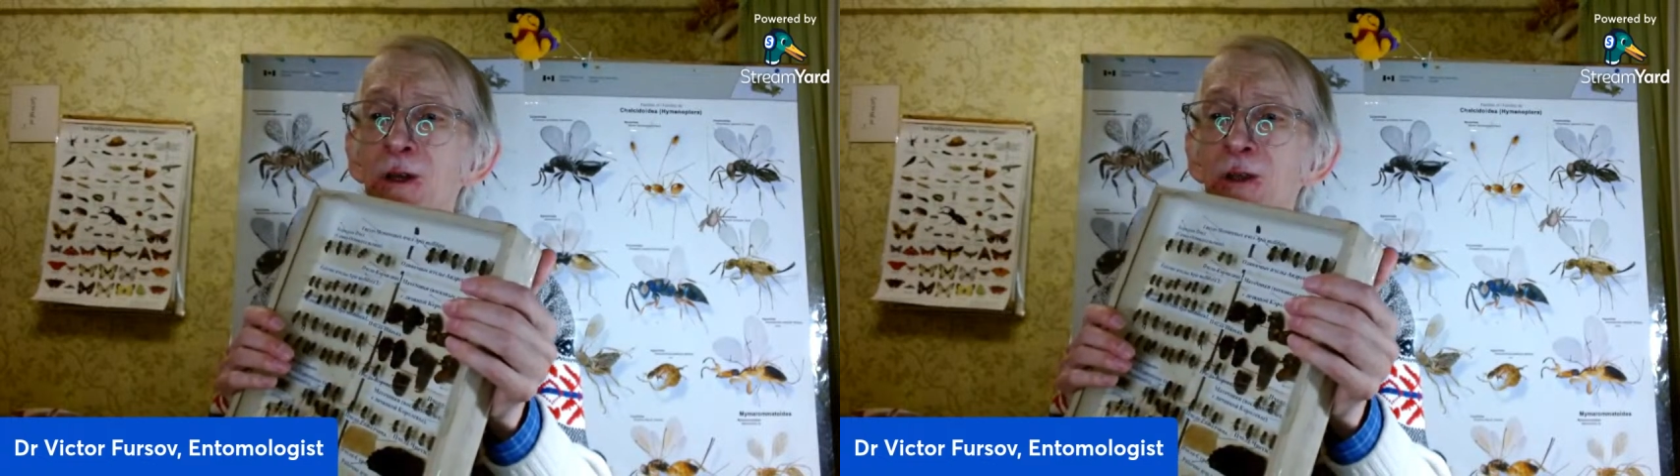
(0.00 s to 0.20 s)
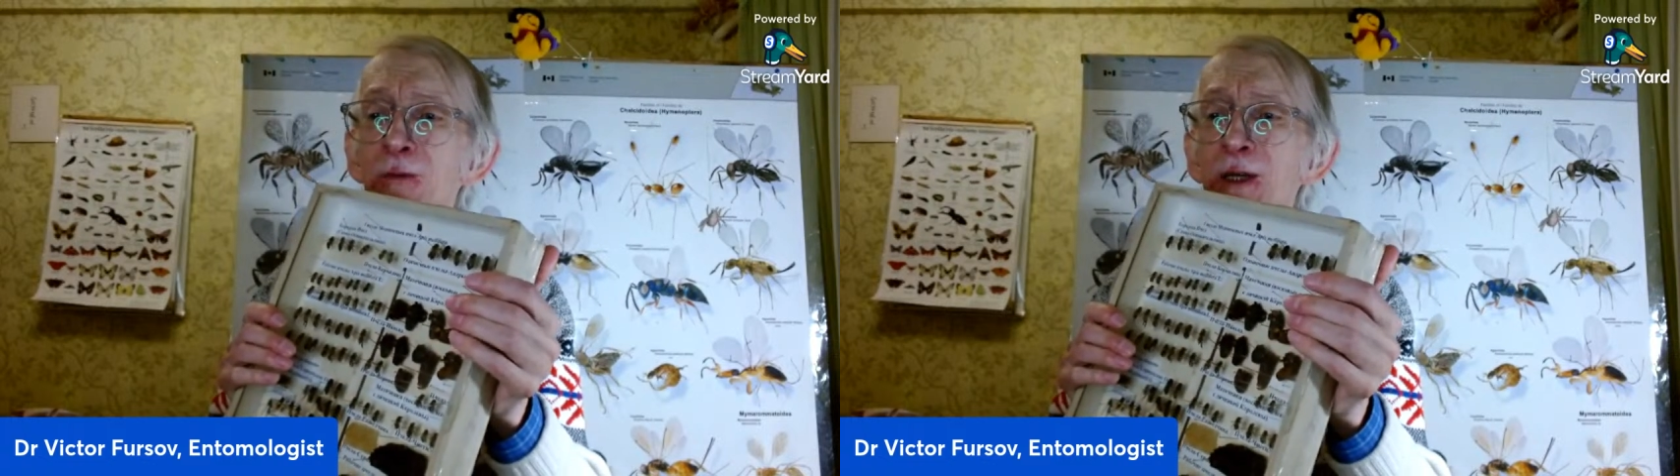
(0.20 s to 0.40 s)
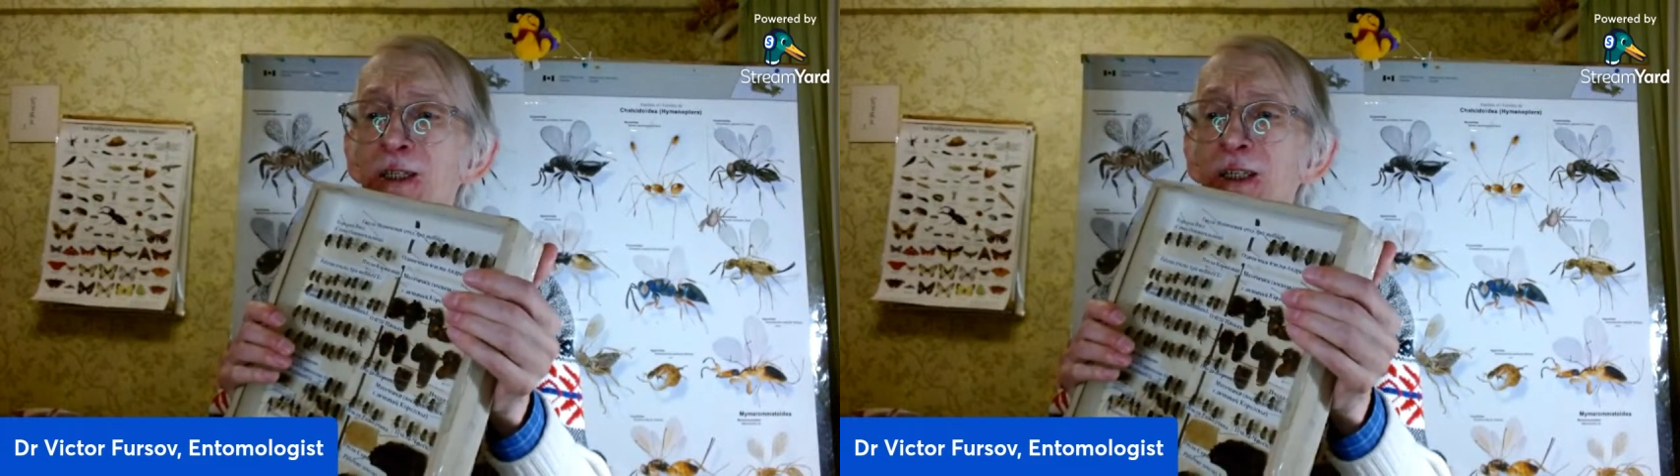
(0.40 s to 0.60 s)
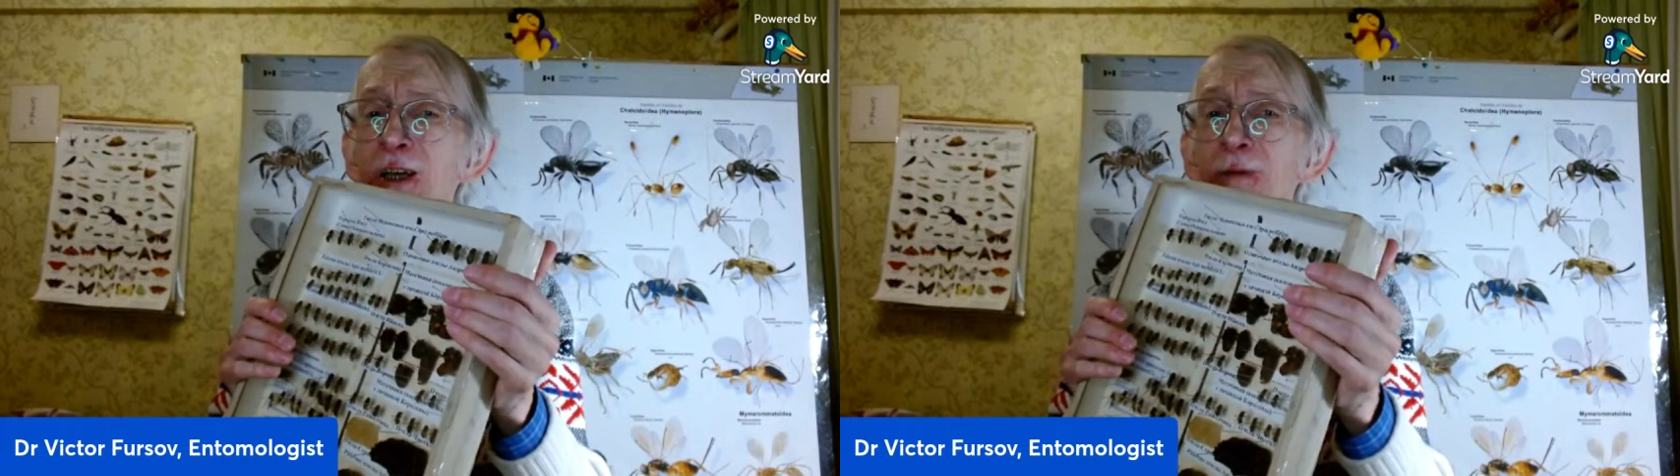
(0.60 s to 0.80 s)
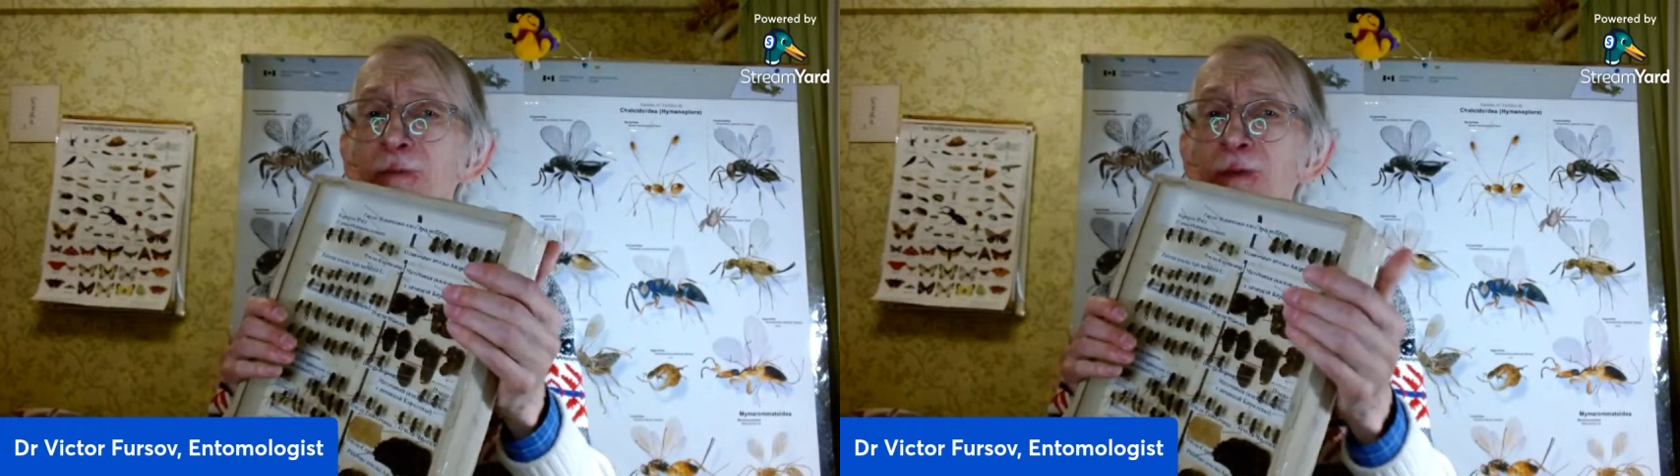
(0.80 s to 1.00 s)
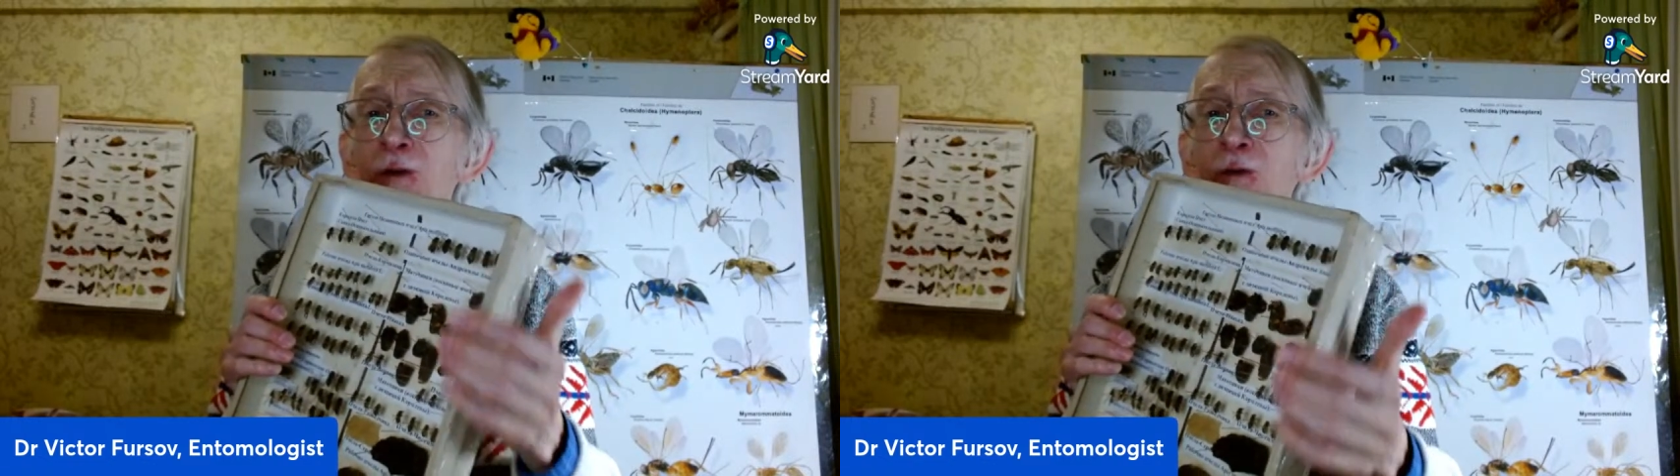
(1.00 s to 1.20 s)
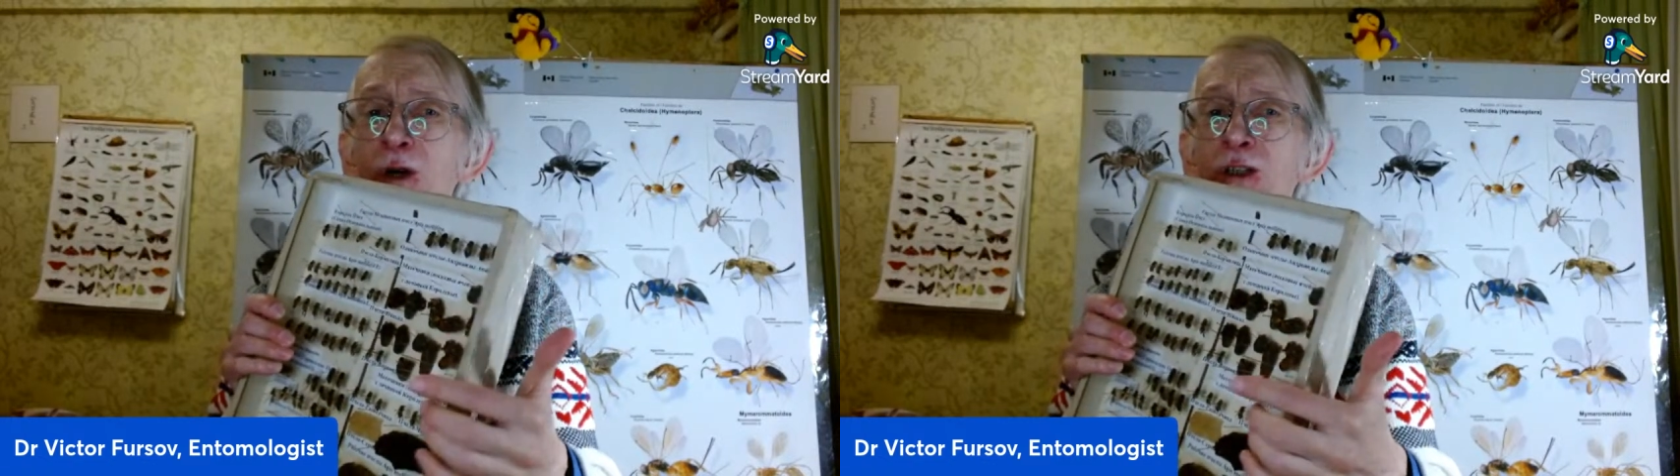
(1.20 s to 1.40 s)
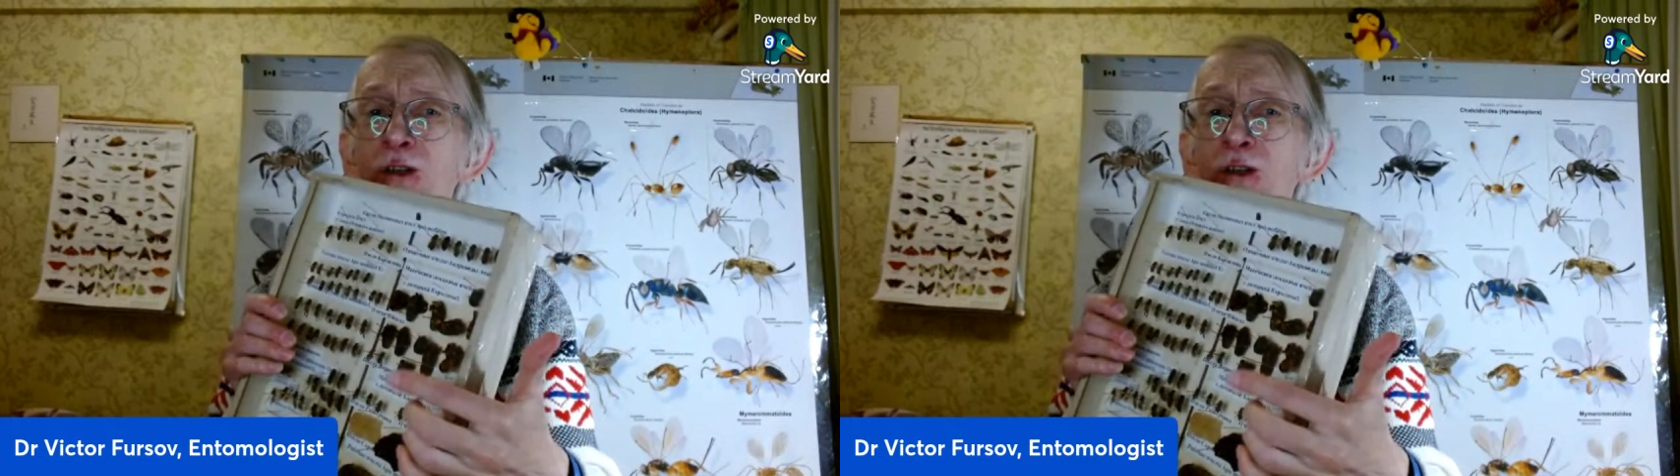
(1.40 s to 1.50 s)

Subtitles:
you may say, what's